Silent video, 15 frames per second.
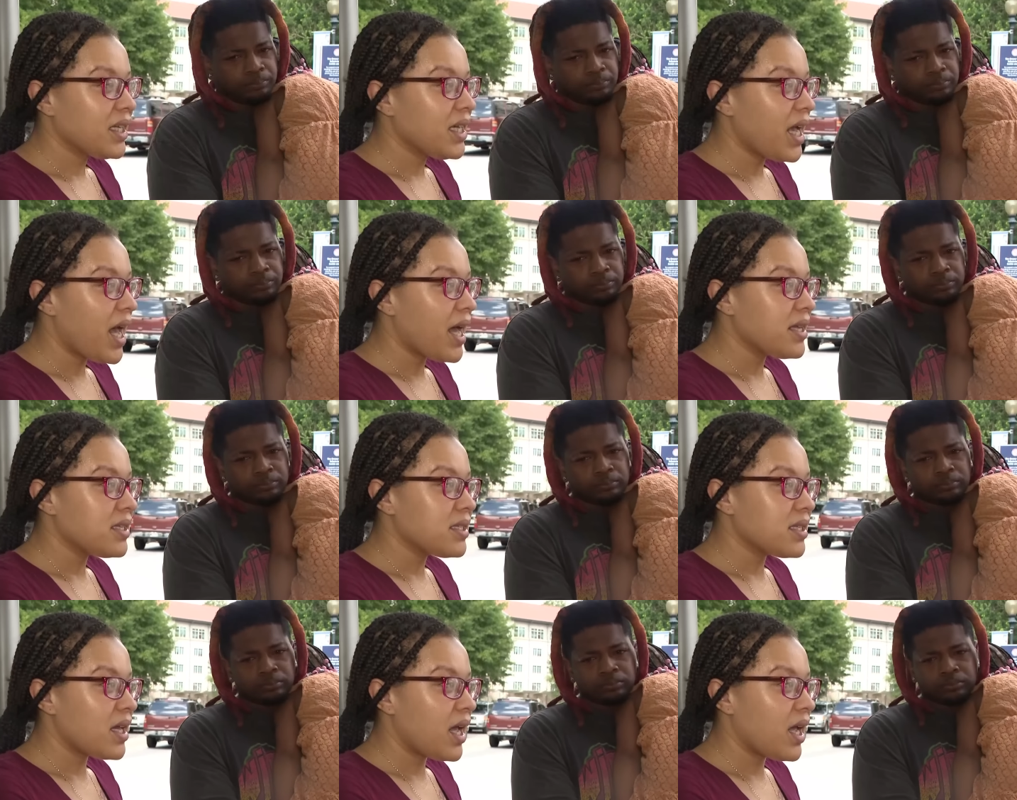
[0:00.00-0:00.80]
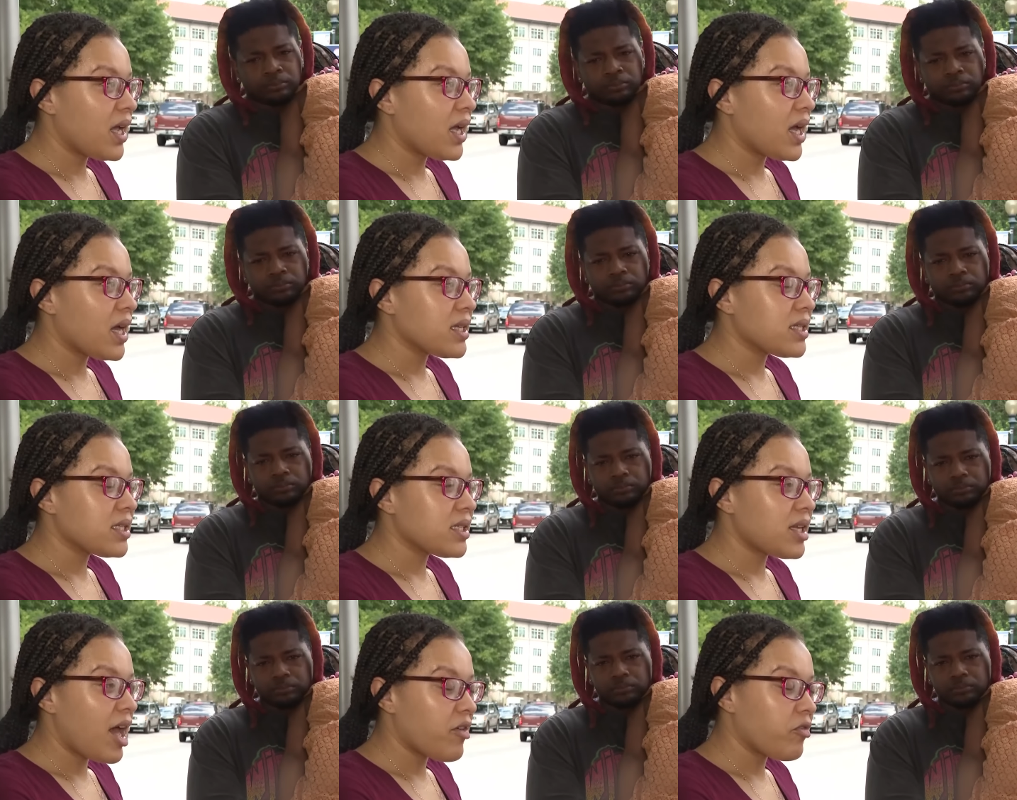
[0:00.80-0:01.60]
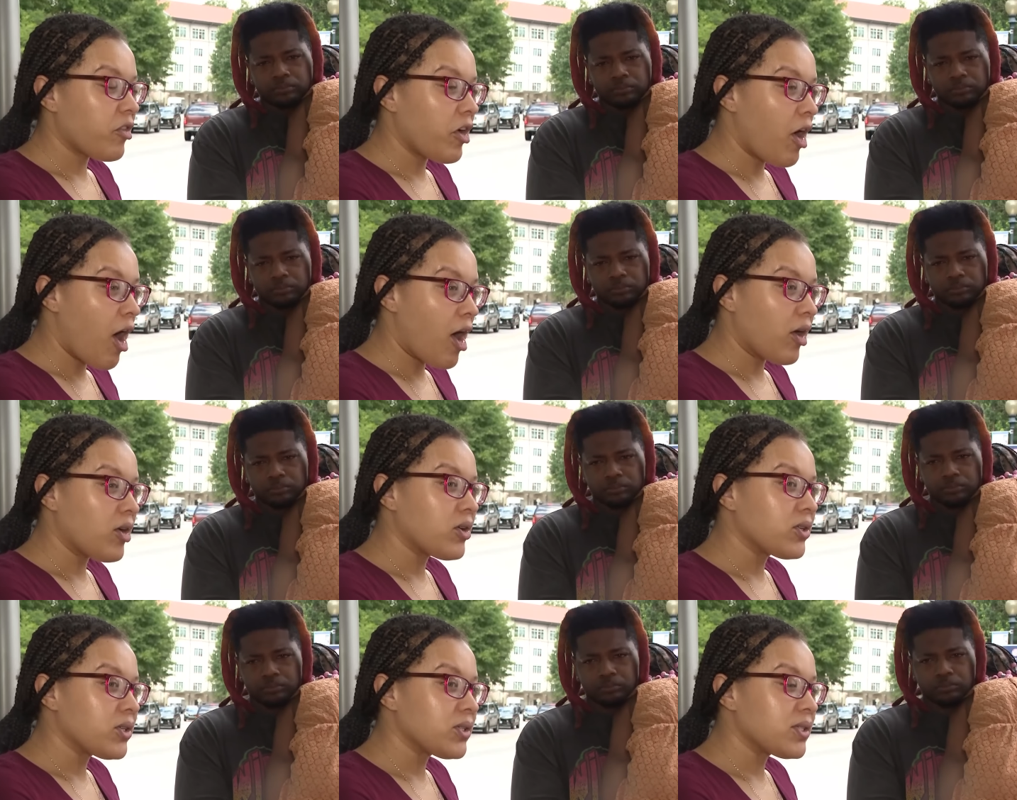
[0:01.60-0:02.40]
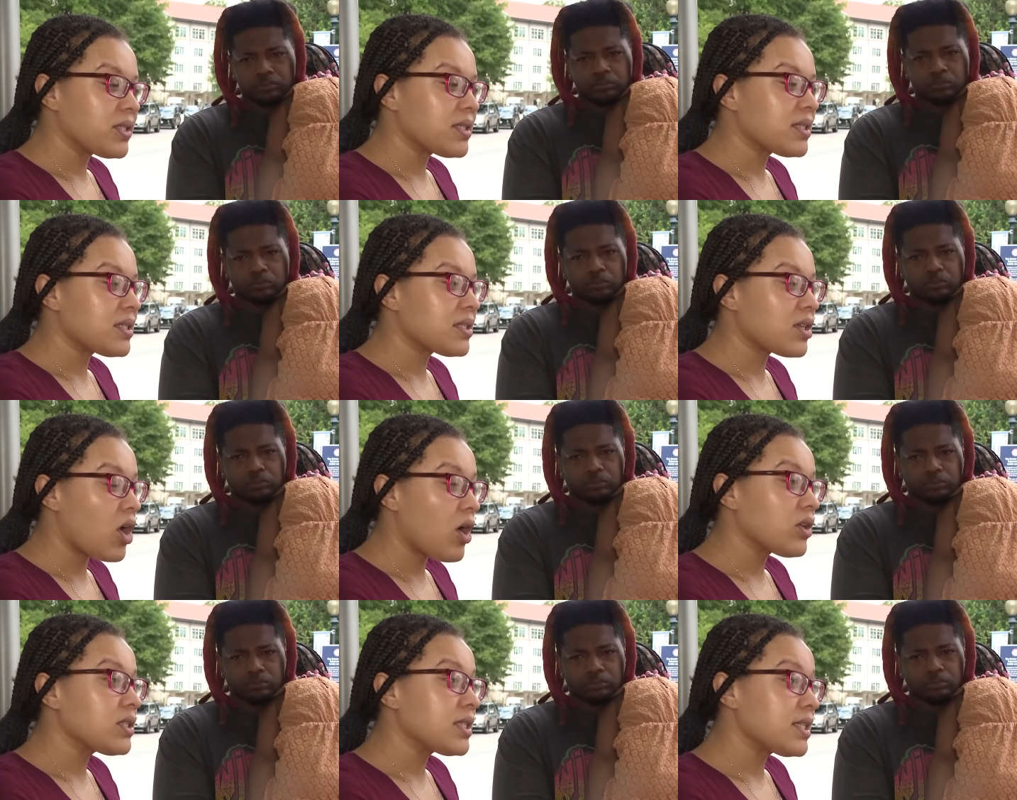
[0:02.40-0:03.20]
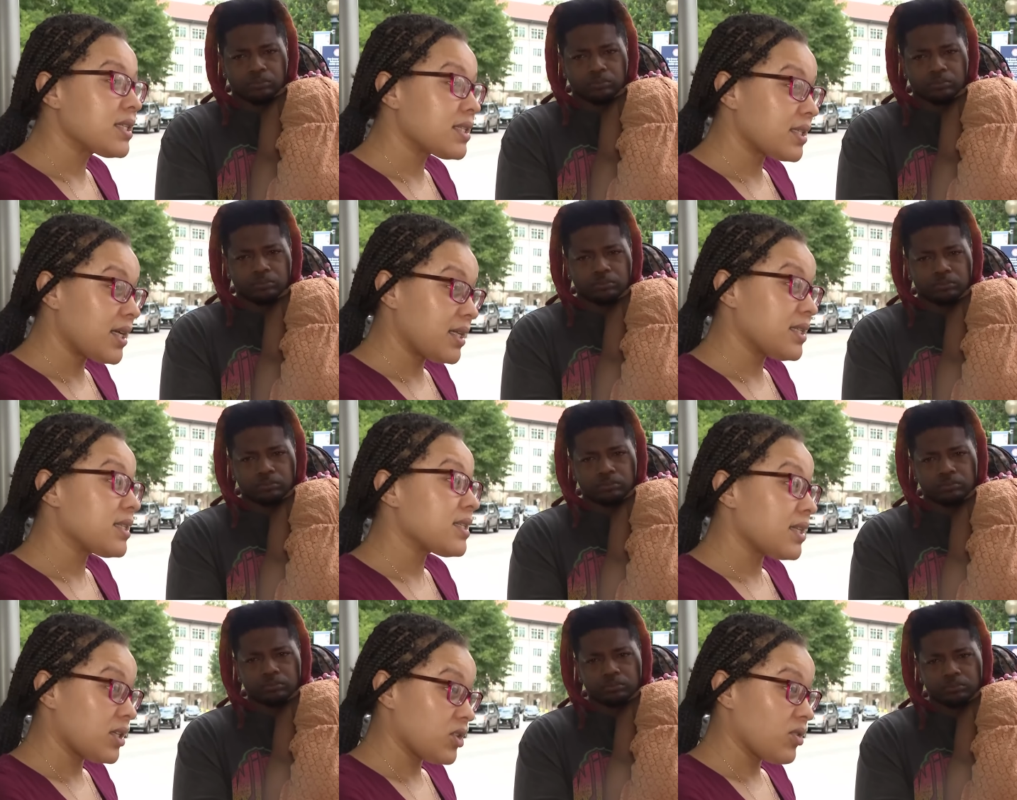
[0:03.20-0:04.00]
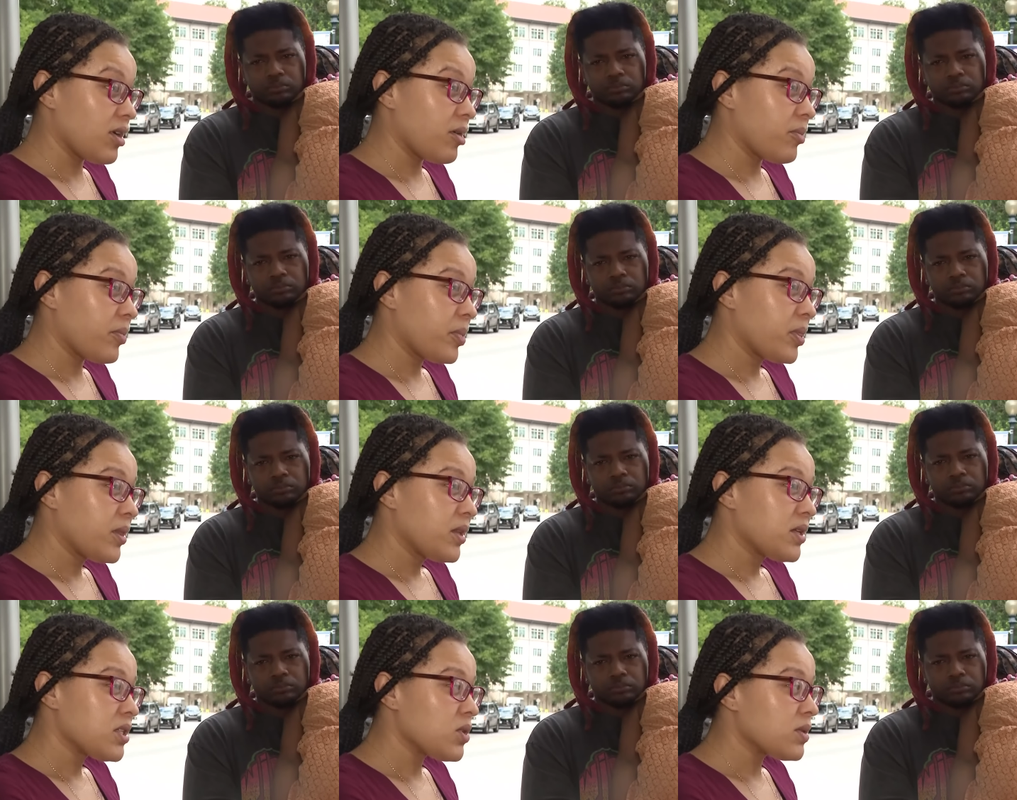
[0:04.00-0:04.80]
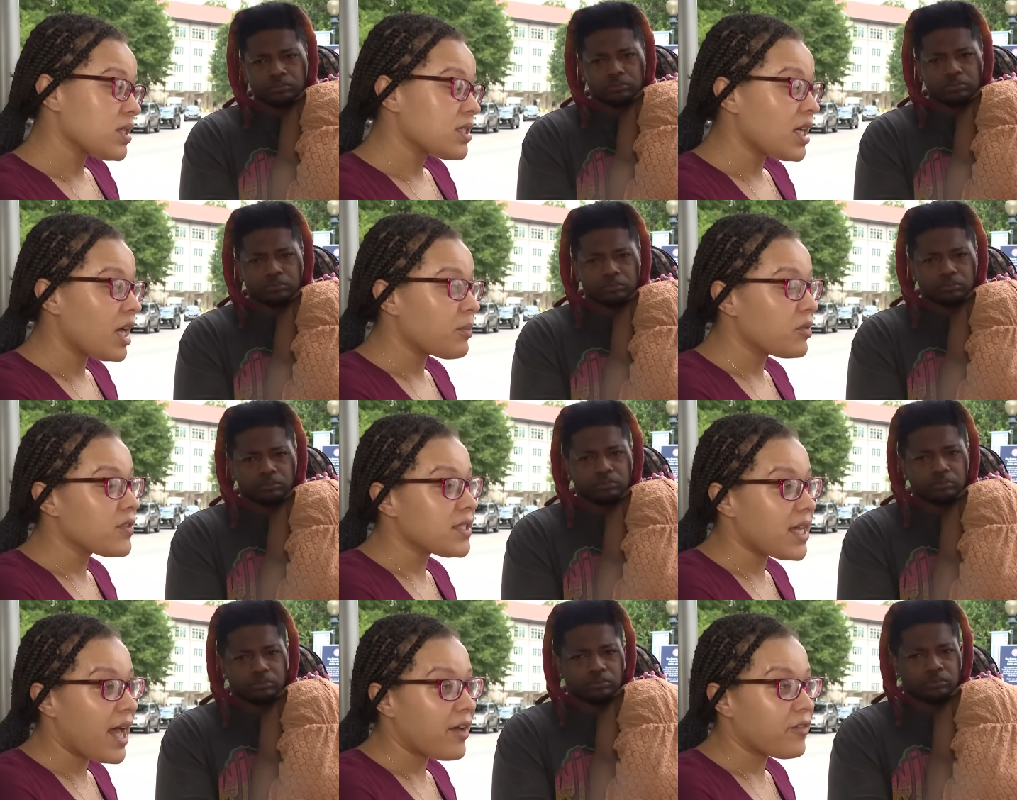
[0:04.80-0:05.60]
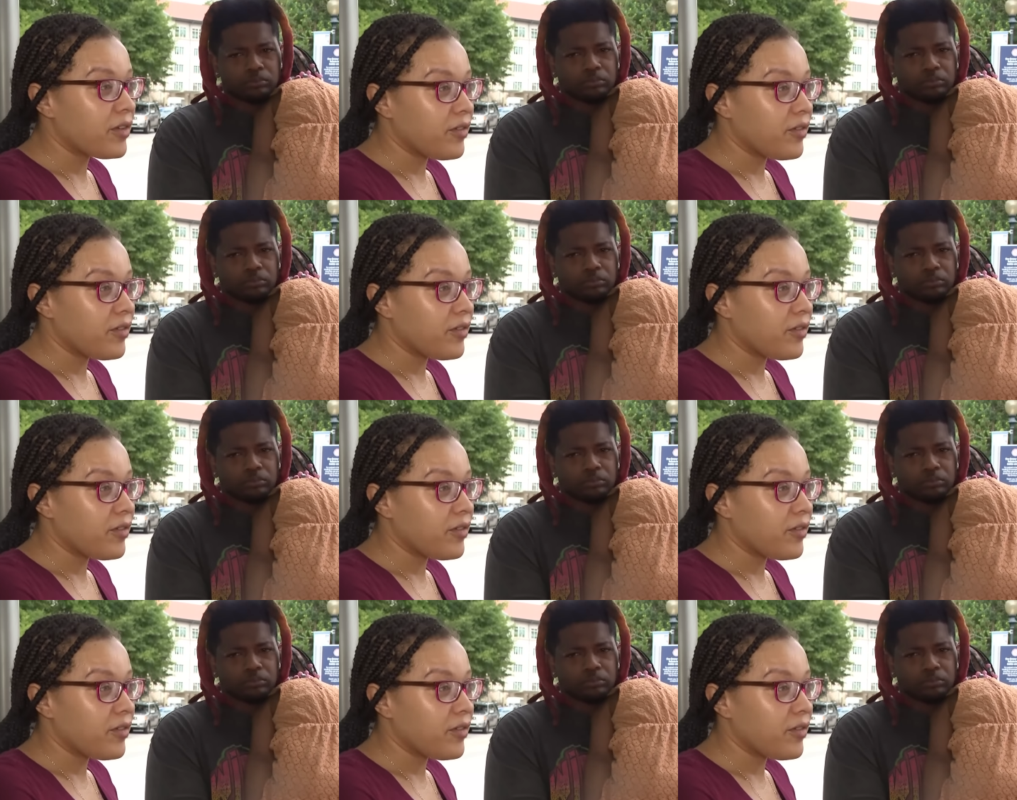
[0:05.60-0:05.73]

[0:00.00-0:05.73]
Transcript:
Speaker 1: He has a staphylococcal scalded skin syndrome, so it's a type of staph